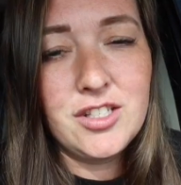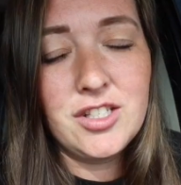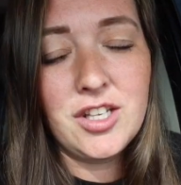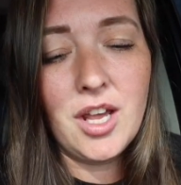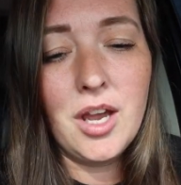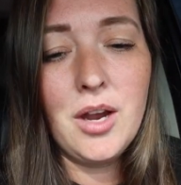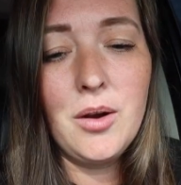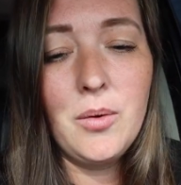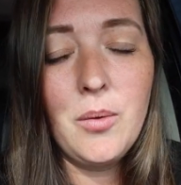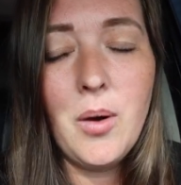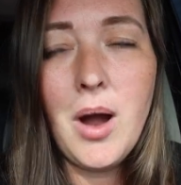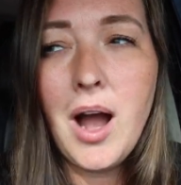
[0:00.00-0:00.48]

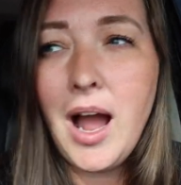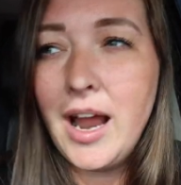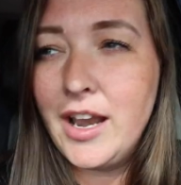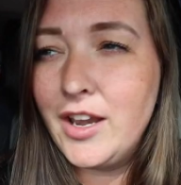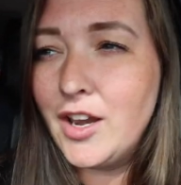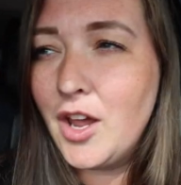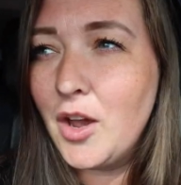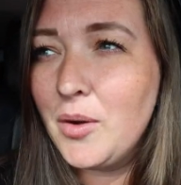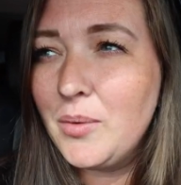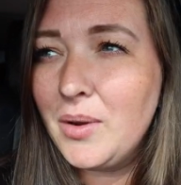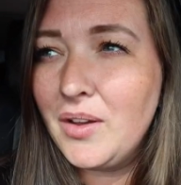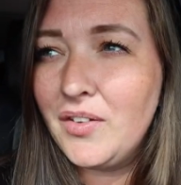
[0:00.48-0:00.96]
So I
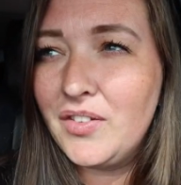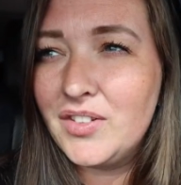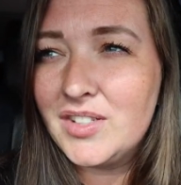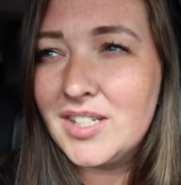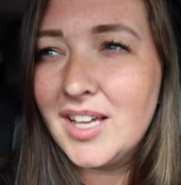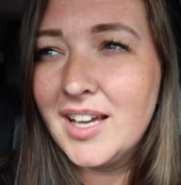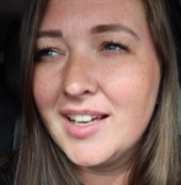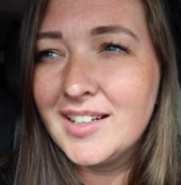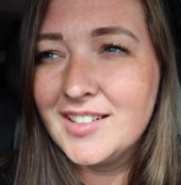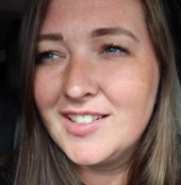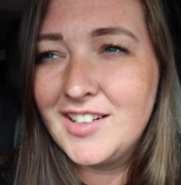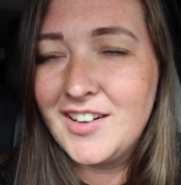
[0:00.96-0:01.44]
know we've
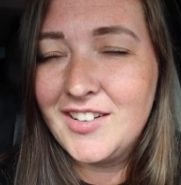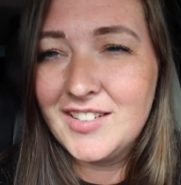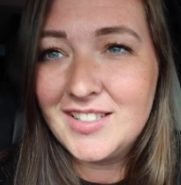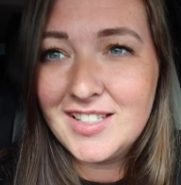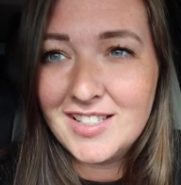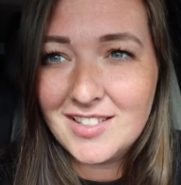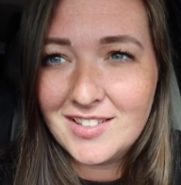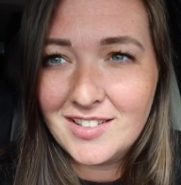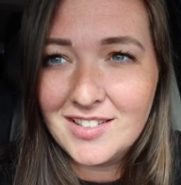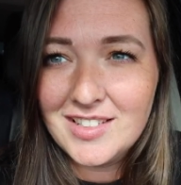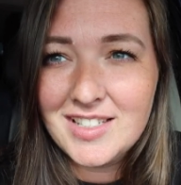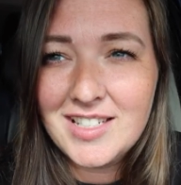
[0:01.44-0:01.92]
said,
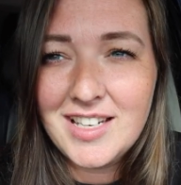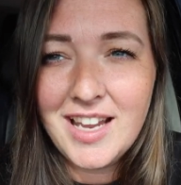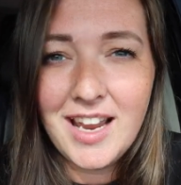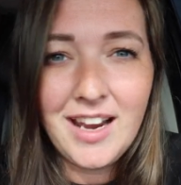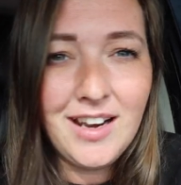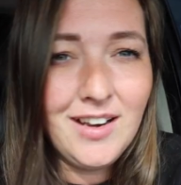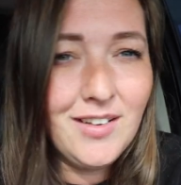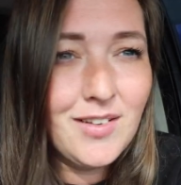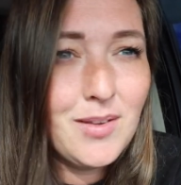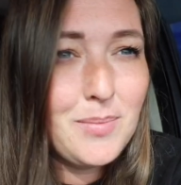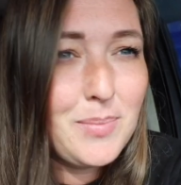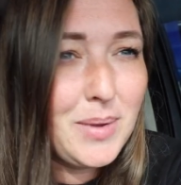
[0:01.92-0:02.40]
Chris has gone to
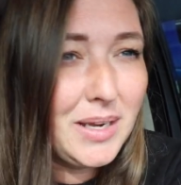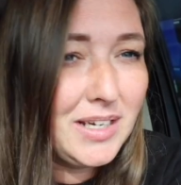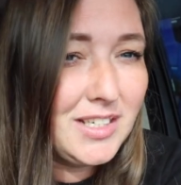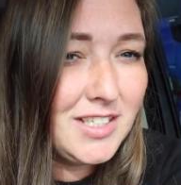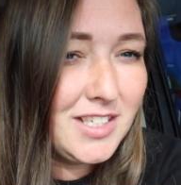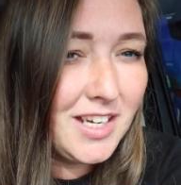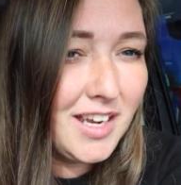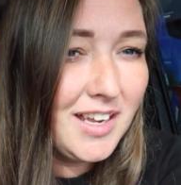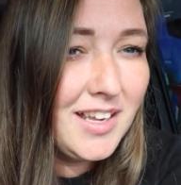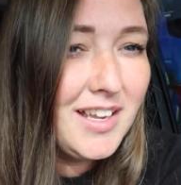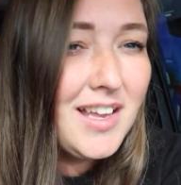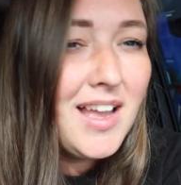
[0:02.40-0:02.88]
take another
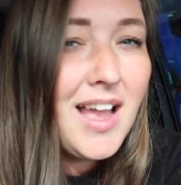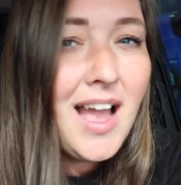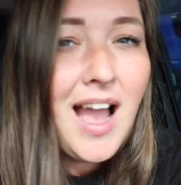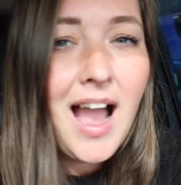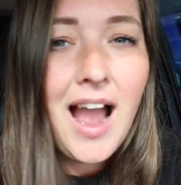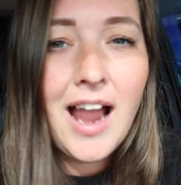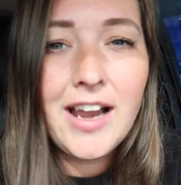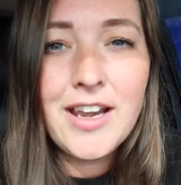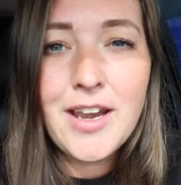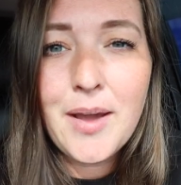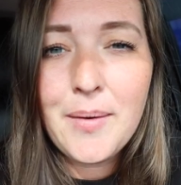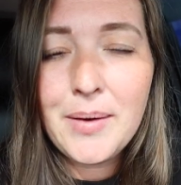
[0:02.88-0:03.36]
picture.
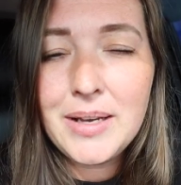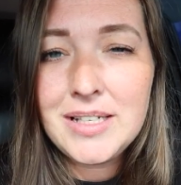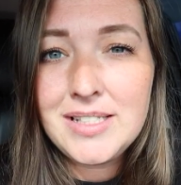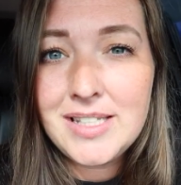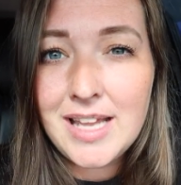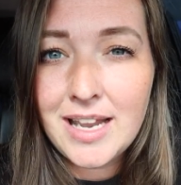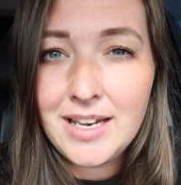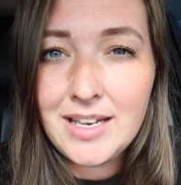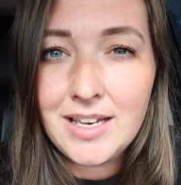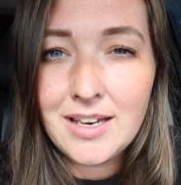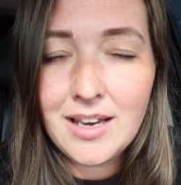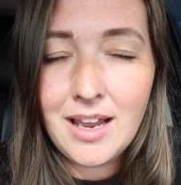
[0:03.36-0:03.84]
I know I
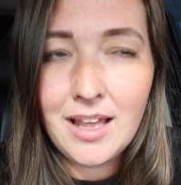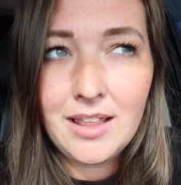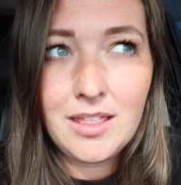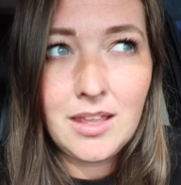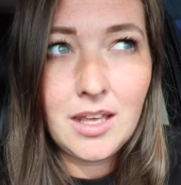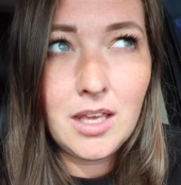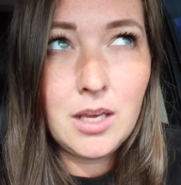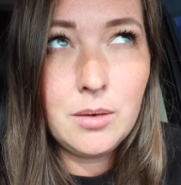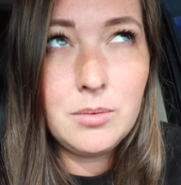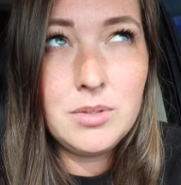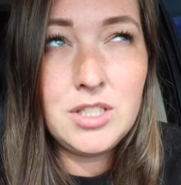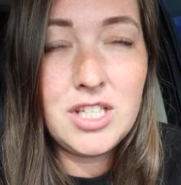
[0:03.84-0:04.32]
said in, I
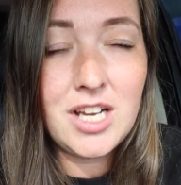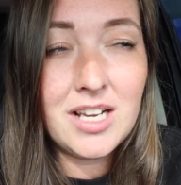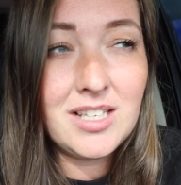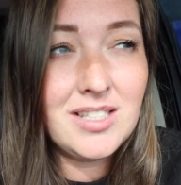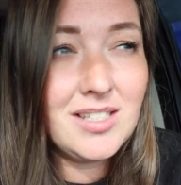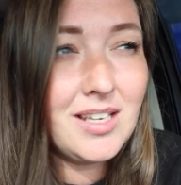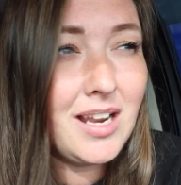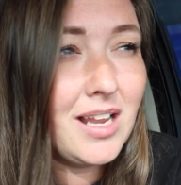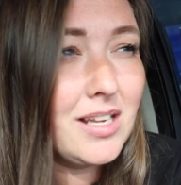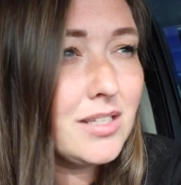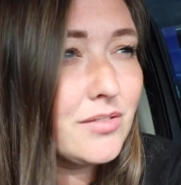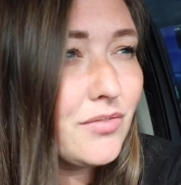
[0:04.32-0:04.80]
think it was
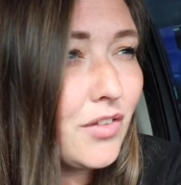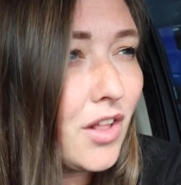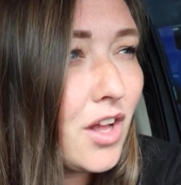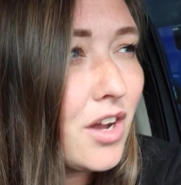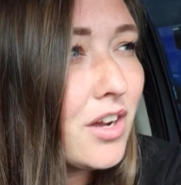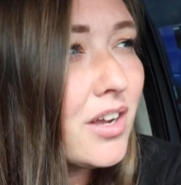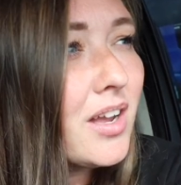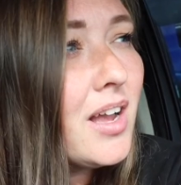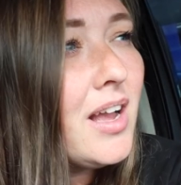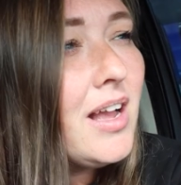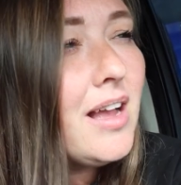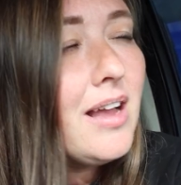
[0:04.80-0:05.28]
yesterday's
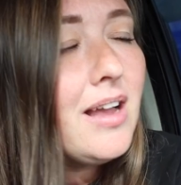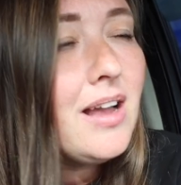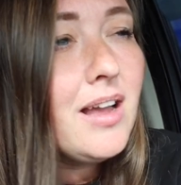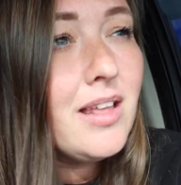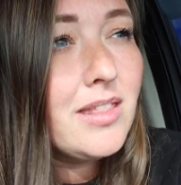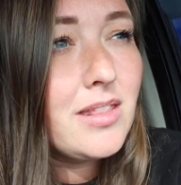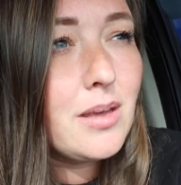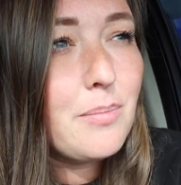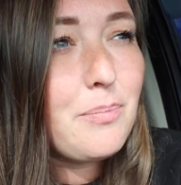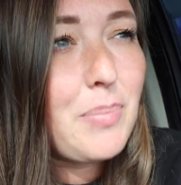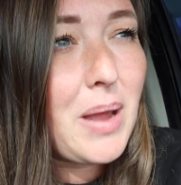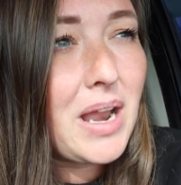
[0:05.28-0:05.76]
vlog,
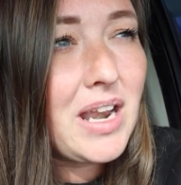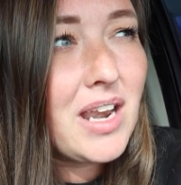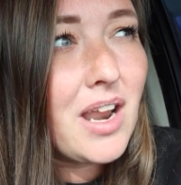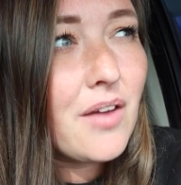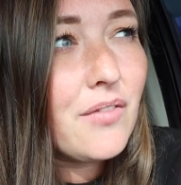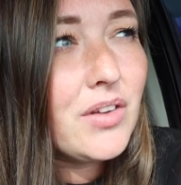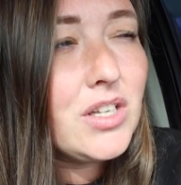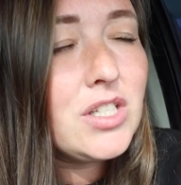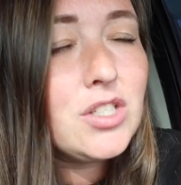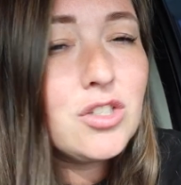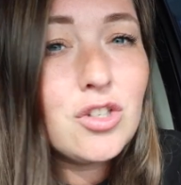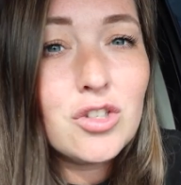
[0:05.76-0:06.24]
that Ben
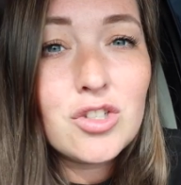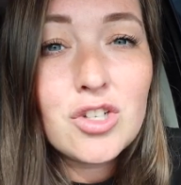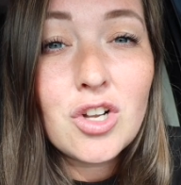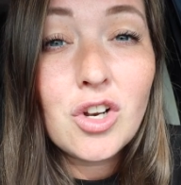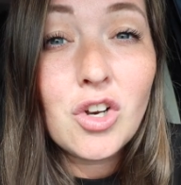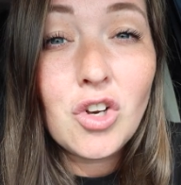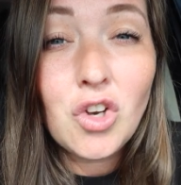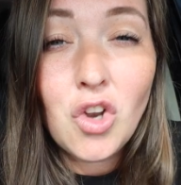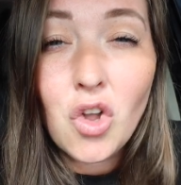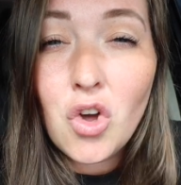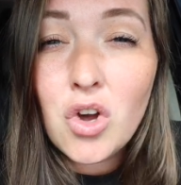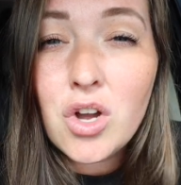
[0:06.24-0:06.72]
Nevis
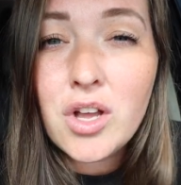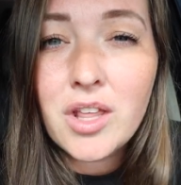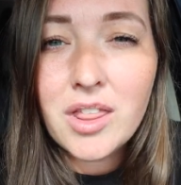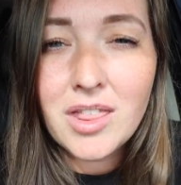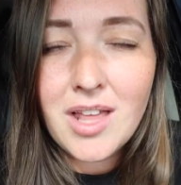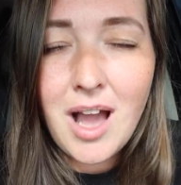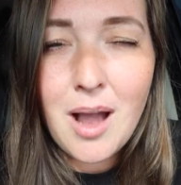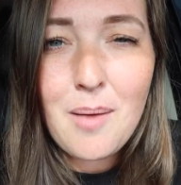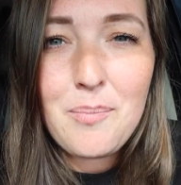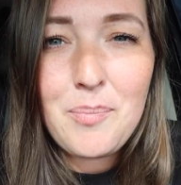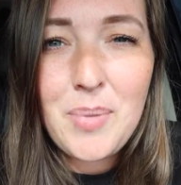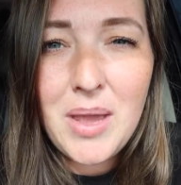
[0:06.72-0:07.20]
doesn't look
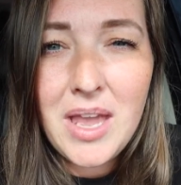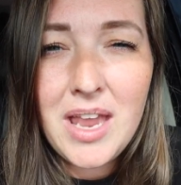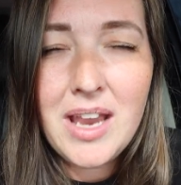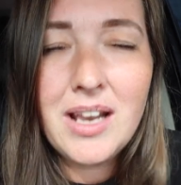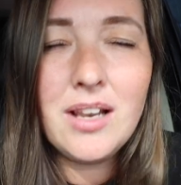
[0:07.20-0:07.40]
that big.